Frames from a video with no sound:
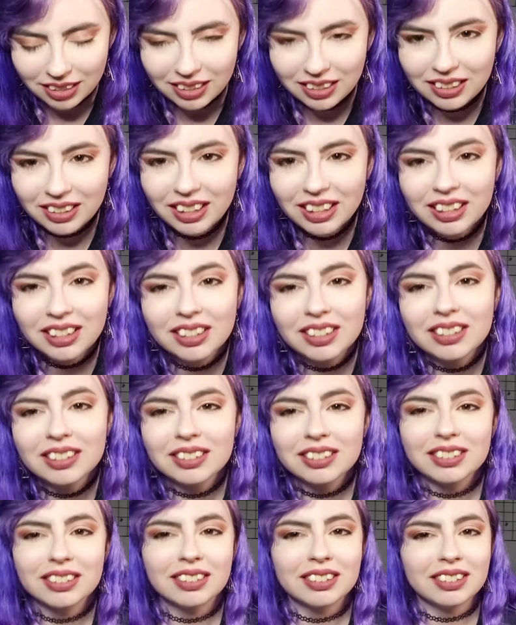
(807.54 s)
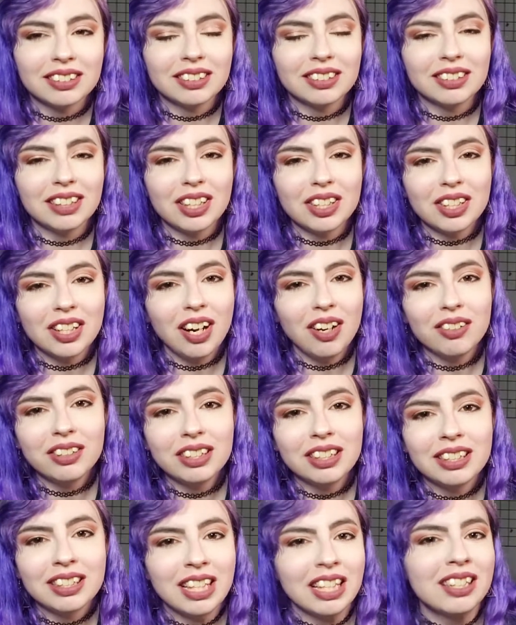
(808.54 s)
like that's not
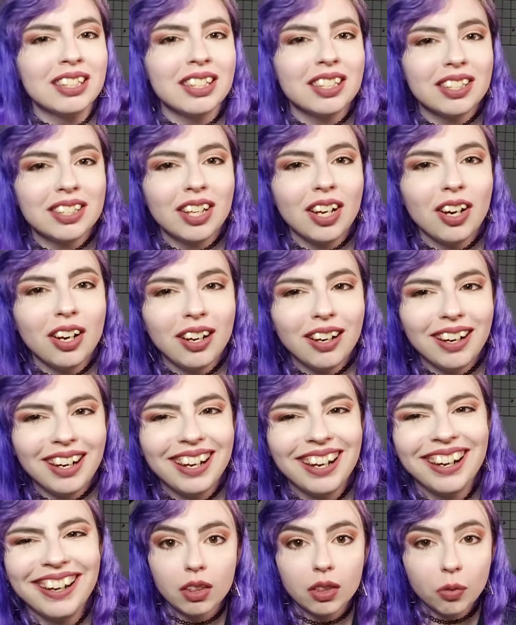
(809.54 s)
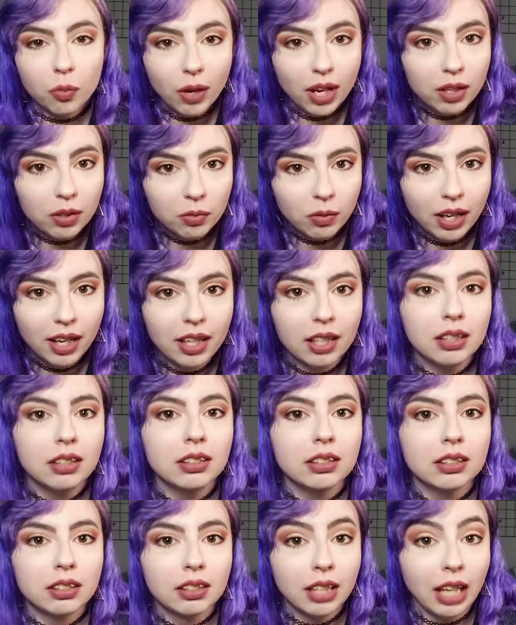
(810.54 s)
really necessary. The Wet n
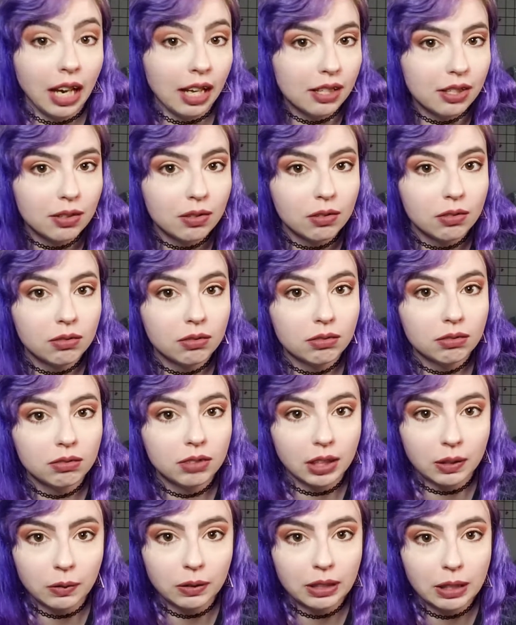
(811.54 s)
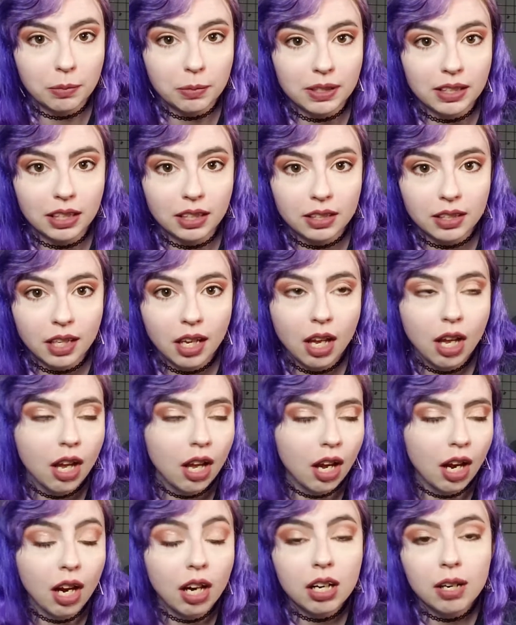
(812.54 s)
Wild Catsuit liquid lipsticks
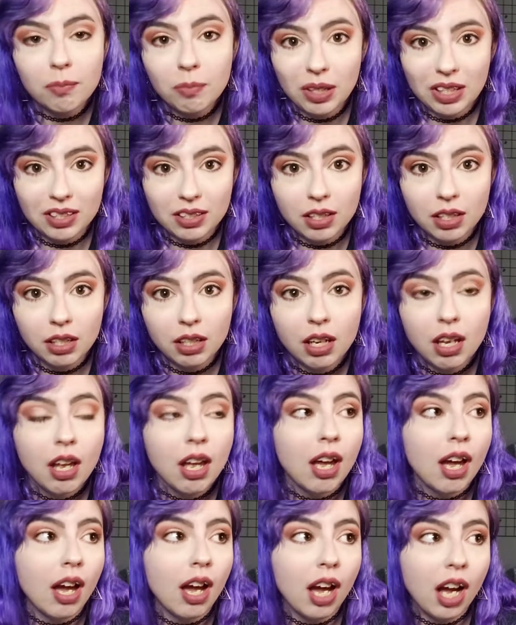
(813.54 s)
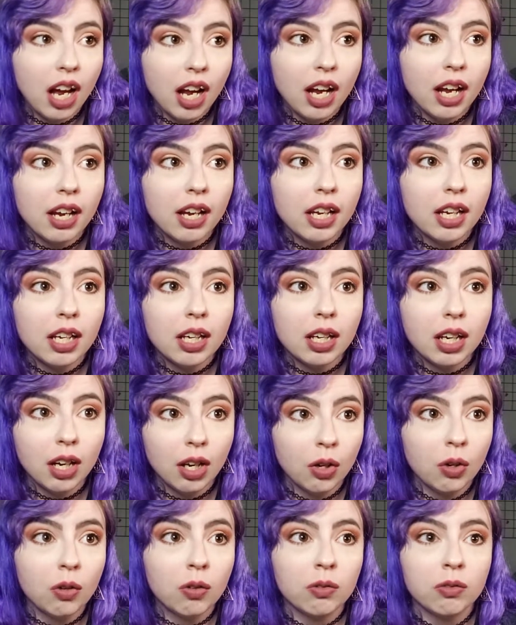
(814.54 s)
are amazing. I
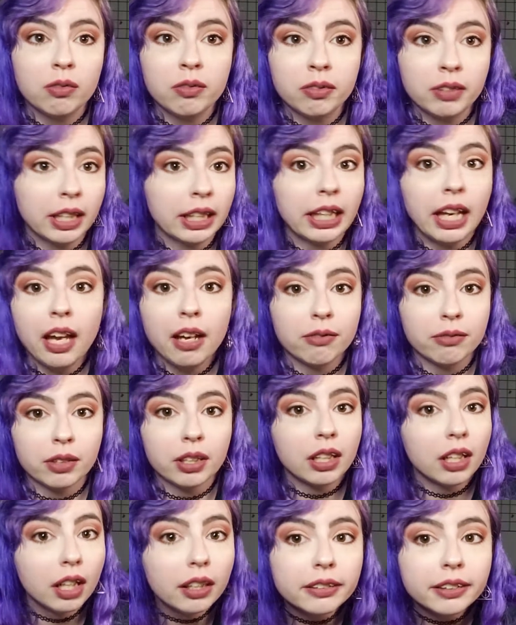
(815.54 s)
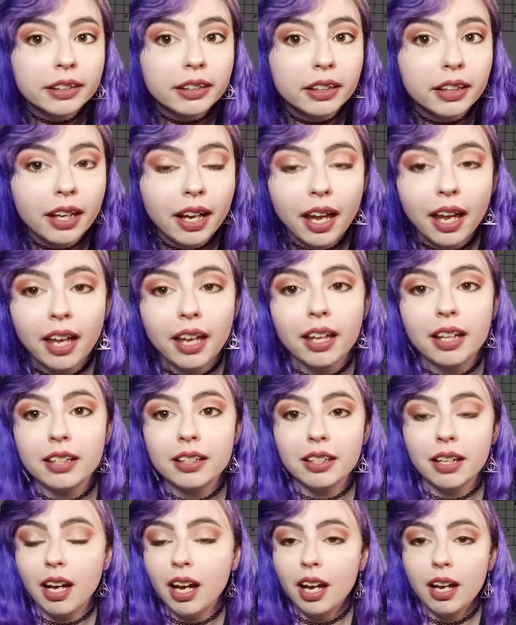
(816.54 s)
own like every color, and
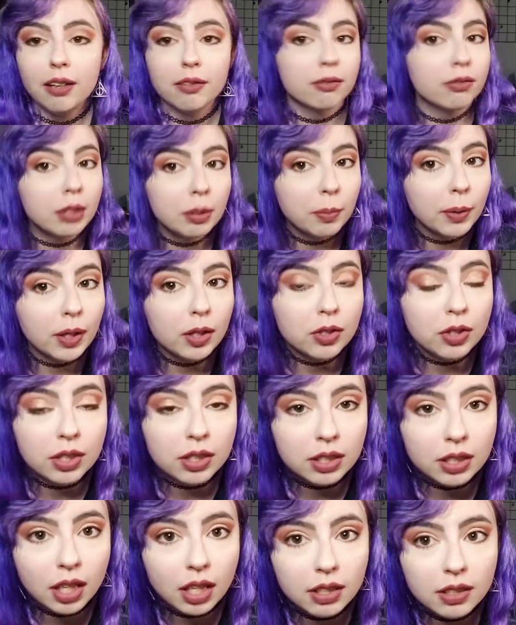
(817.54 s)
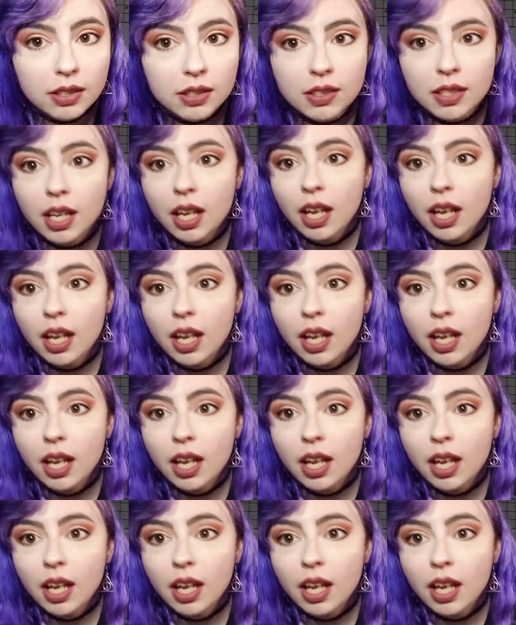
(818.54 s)
I've repurchased colors.